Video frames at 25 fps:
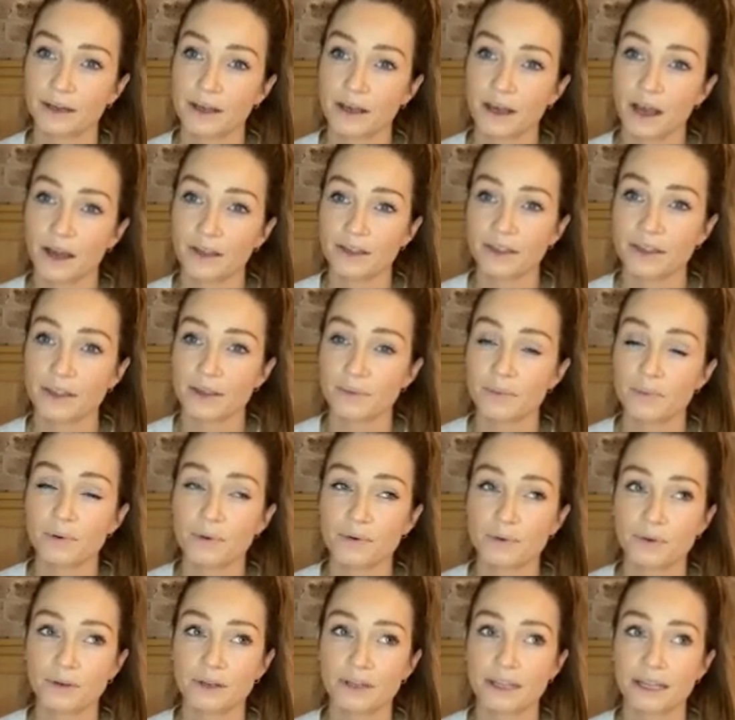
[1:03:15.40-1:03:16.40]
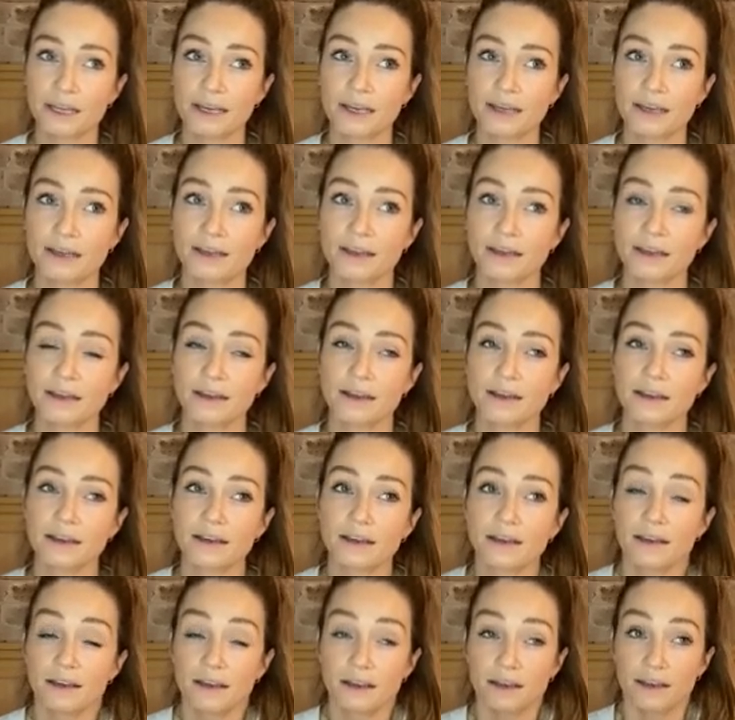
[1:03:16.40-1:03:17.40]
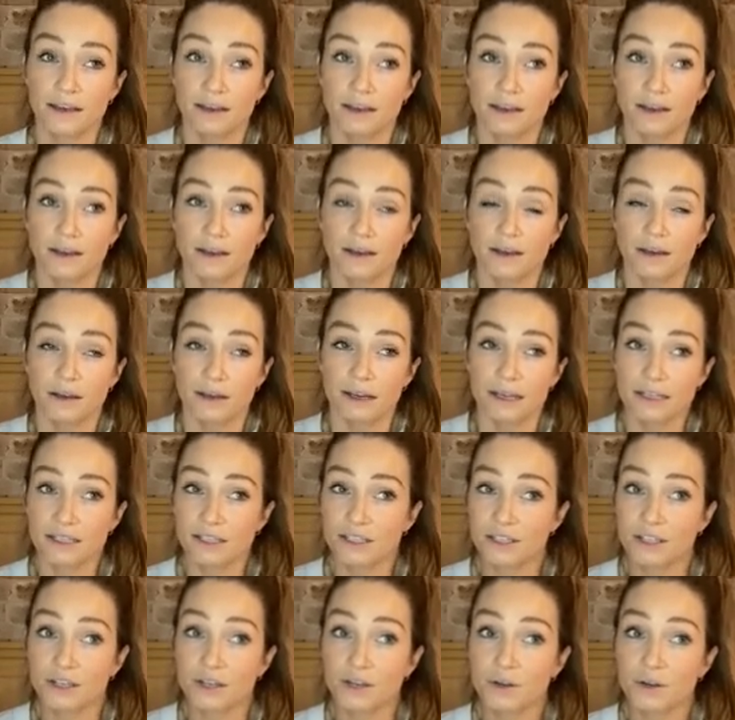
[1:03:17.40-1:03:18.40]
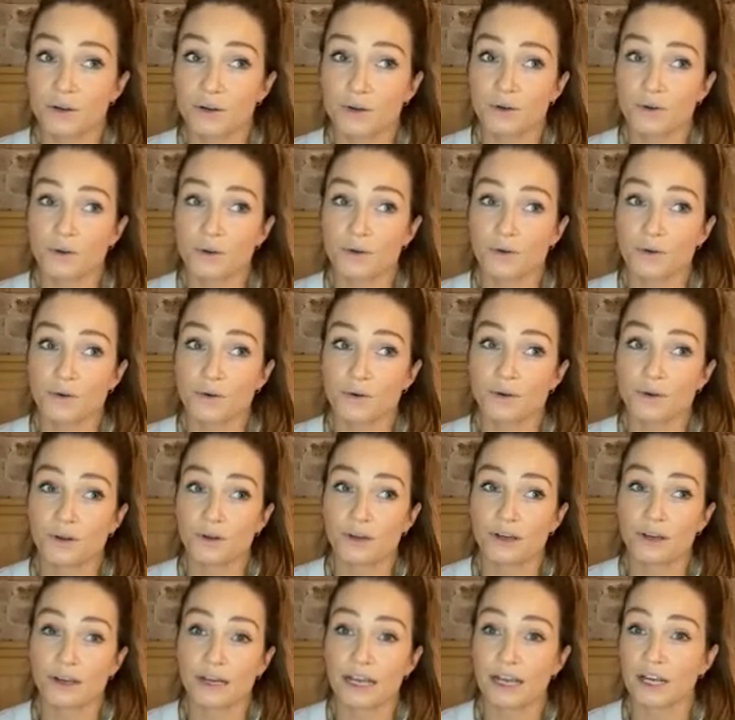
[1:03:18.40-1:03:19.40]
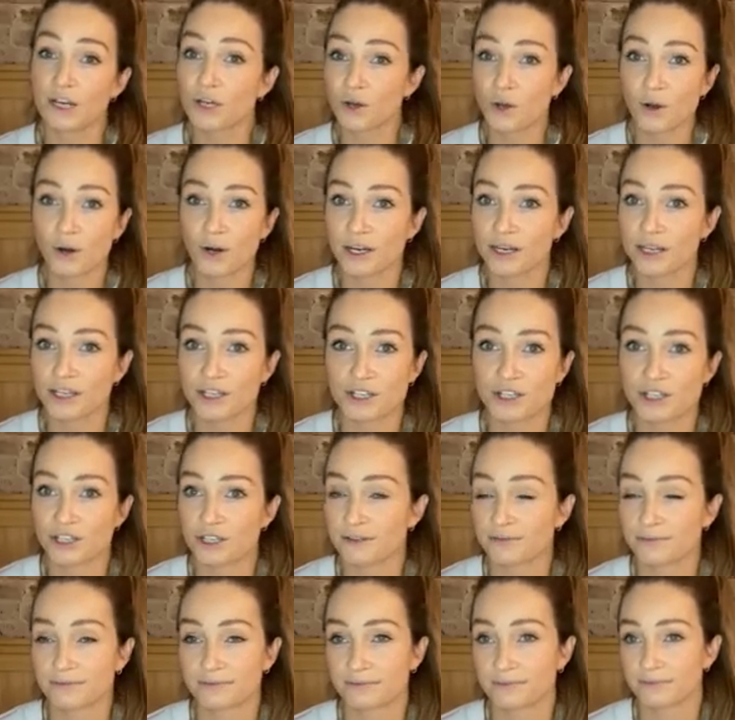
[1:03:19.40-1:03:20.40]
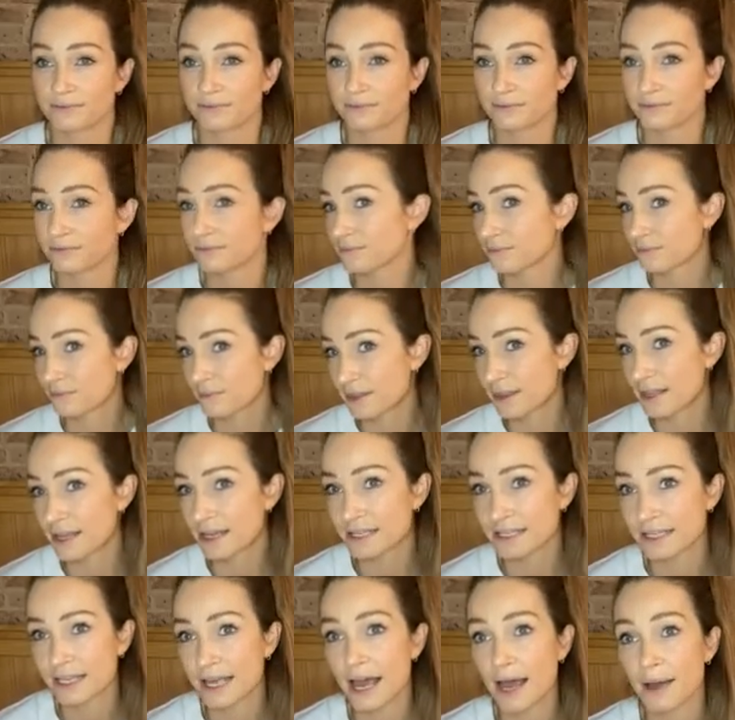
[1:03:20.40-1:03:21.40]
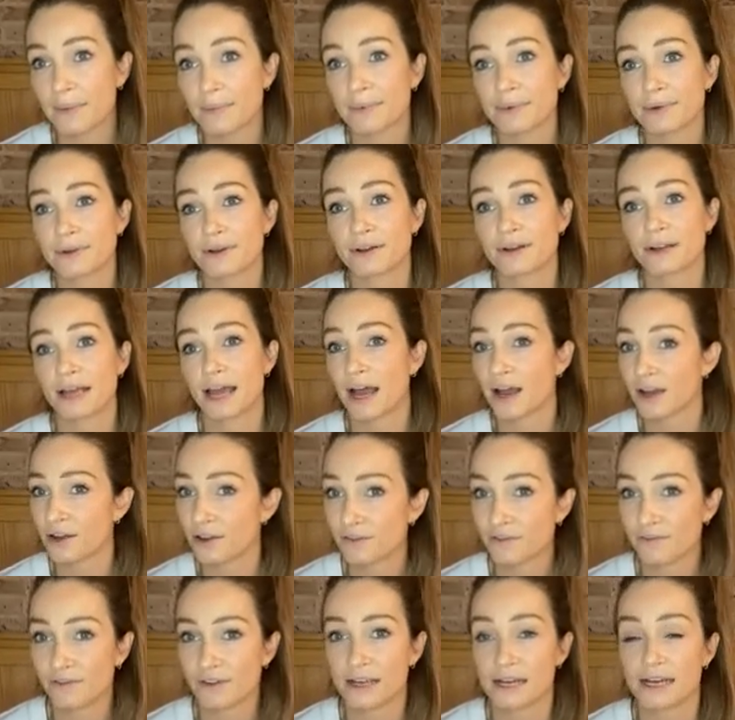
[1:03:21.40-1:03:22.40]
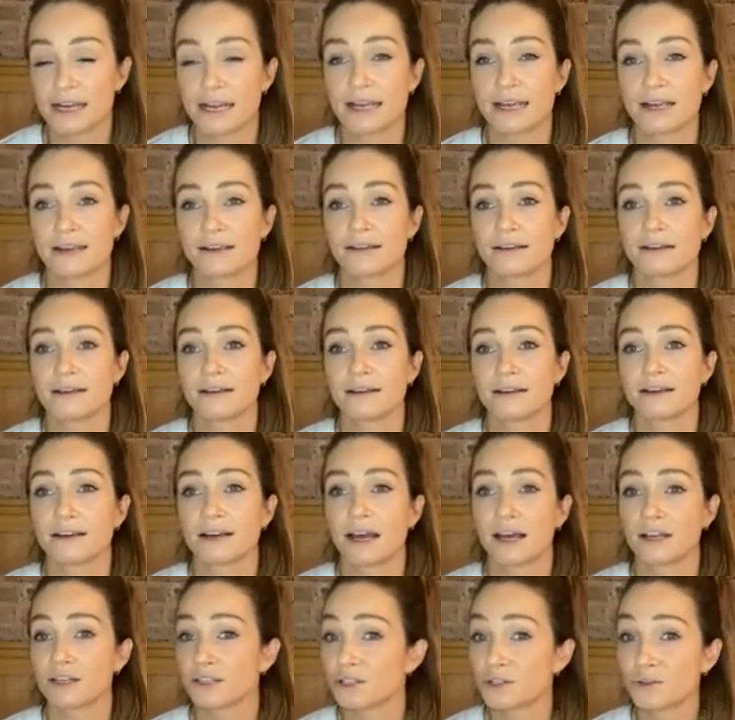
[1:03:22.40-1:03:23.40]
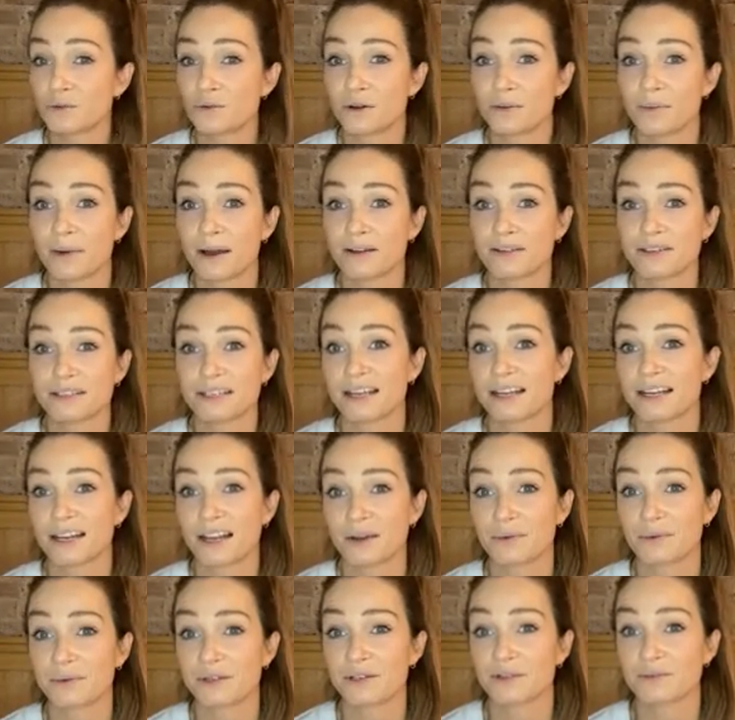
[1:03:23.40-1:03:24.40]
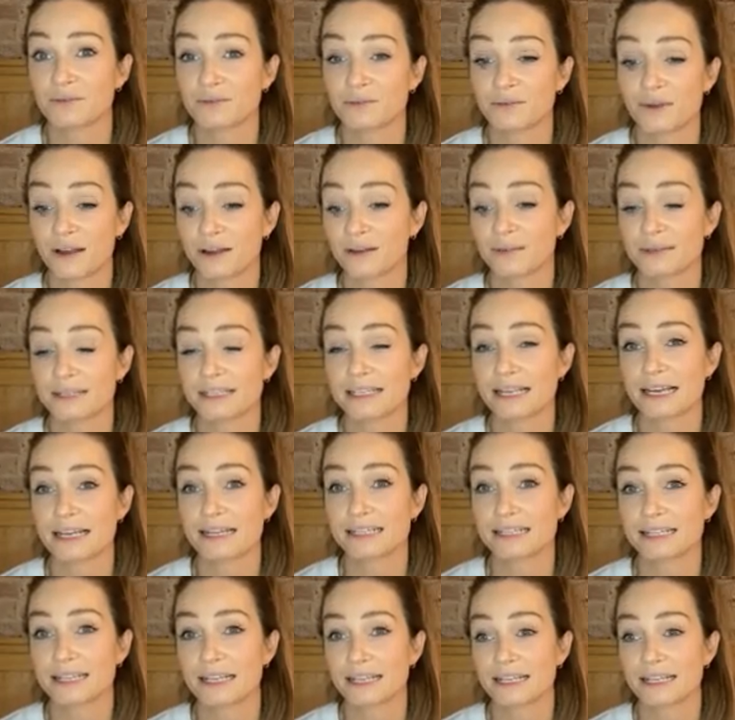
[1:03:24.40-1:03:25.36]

think the important thing is to acknowledge things that happen, how you're feeling, and to talk about it. And like you said,